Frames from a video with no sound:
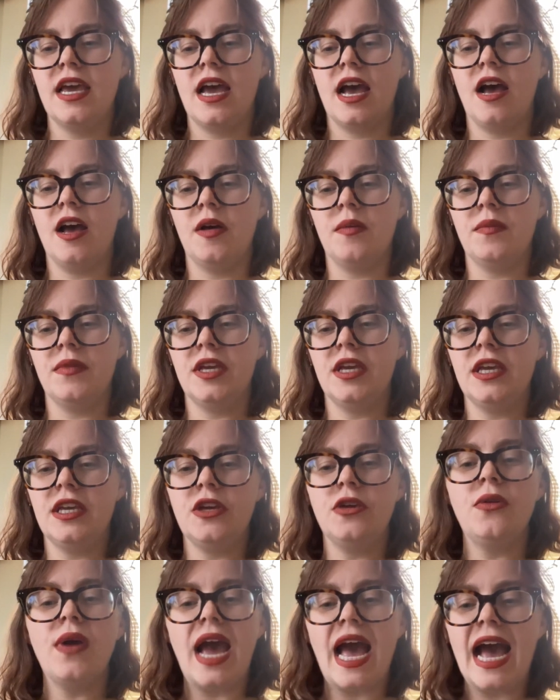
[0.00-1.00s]
And
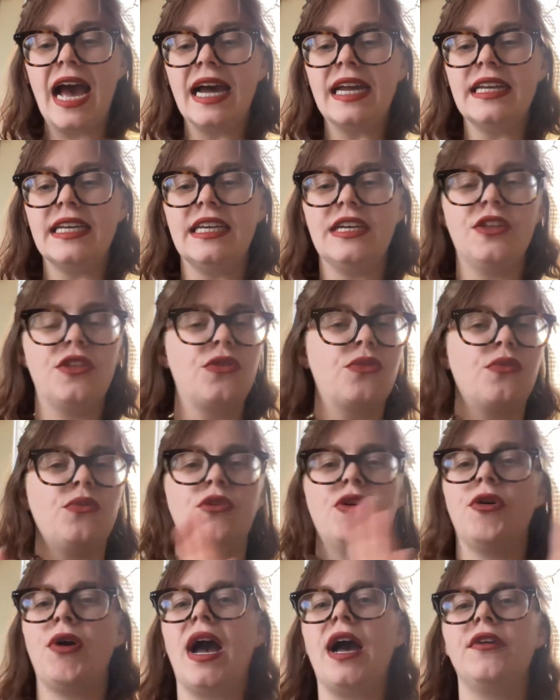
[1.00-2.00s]
you had it
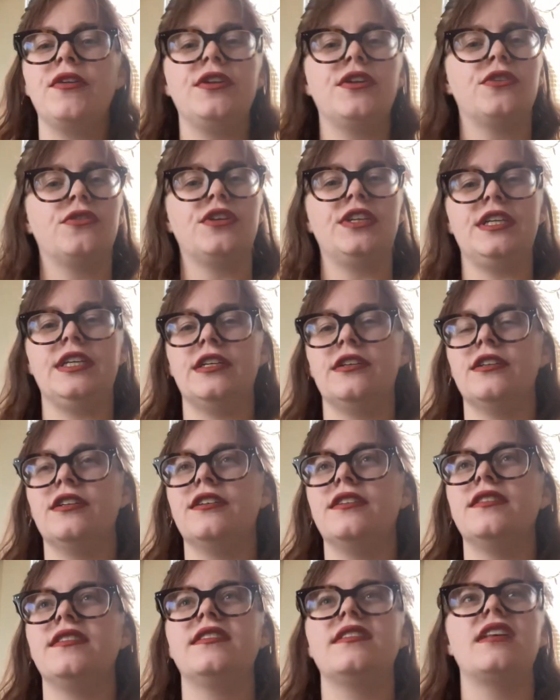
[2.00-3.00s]
throughout your
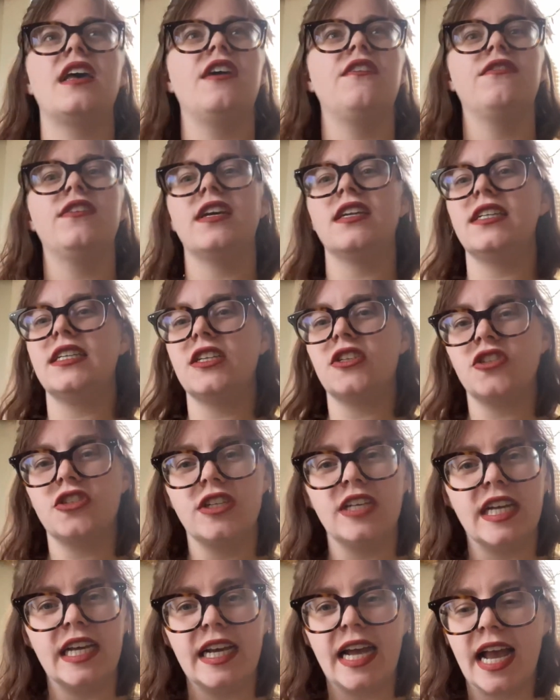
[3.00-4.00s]
years of
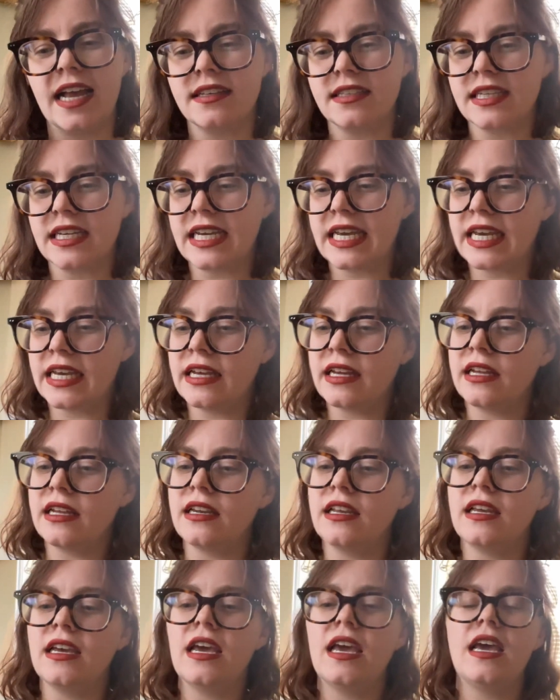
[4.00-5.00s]
conditioning as a
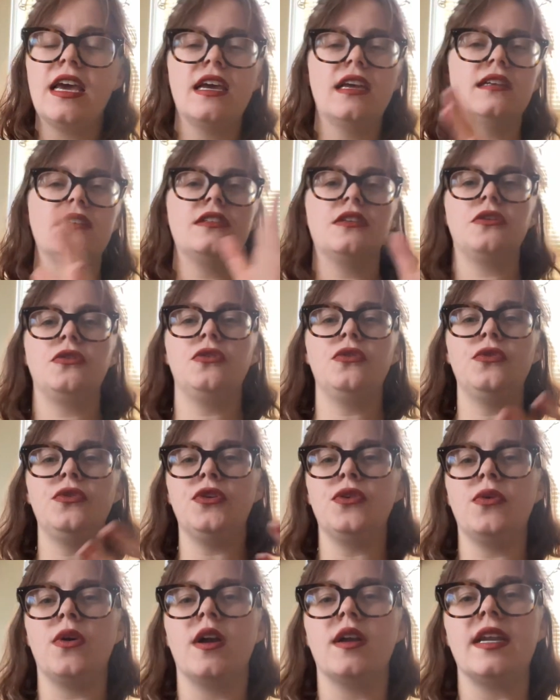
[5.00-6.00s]
kid and to who
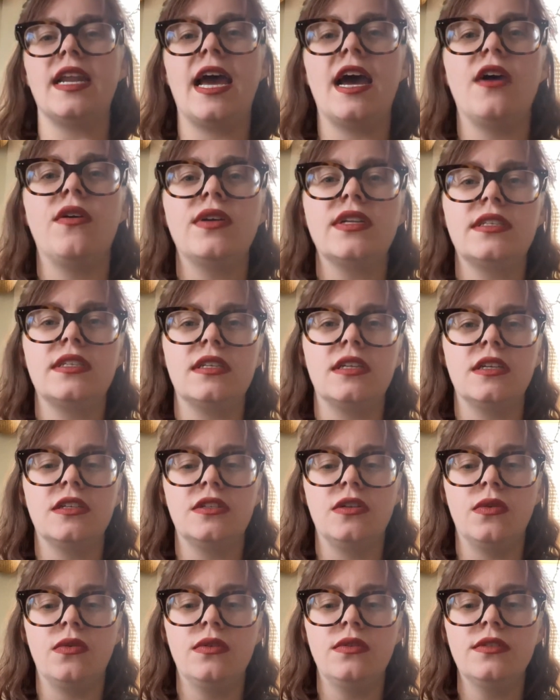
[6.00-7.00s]
you are now as an
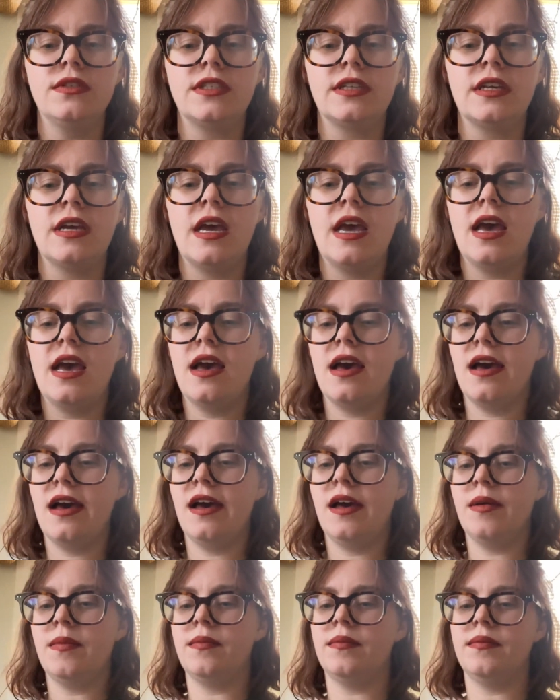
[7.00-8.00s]
adult.
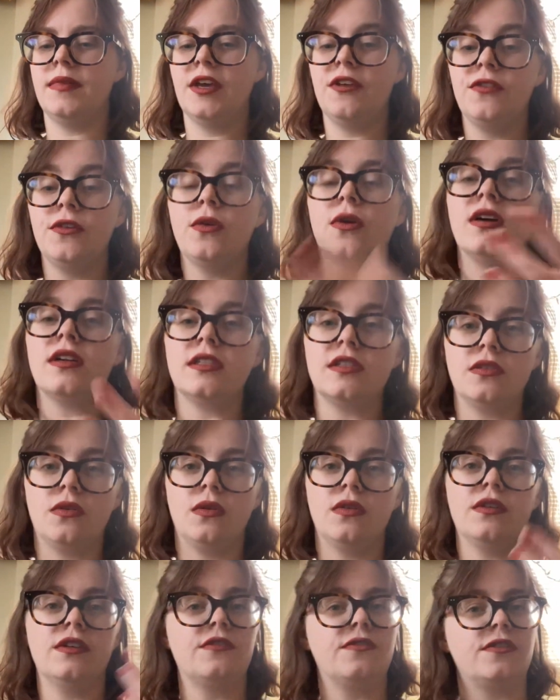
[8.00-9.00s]
If you are an
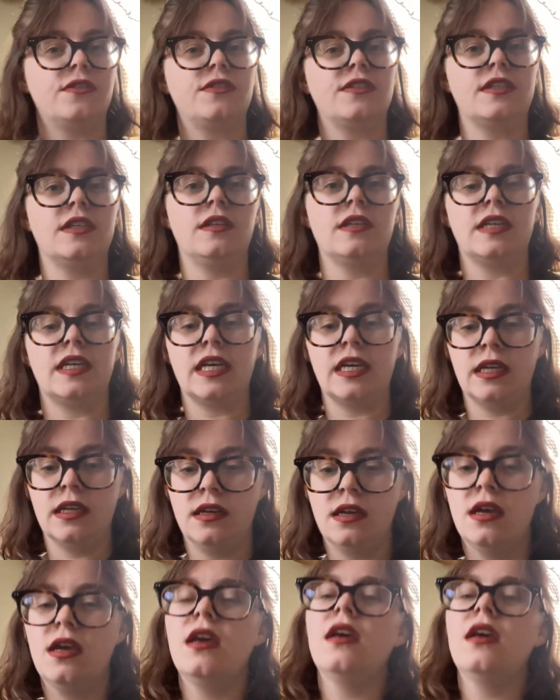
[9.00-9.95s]
adult, if you're still a kid,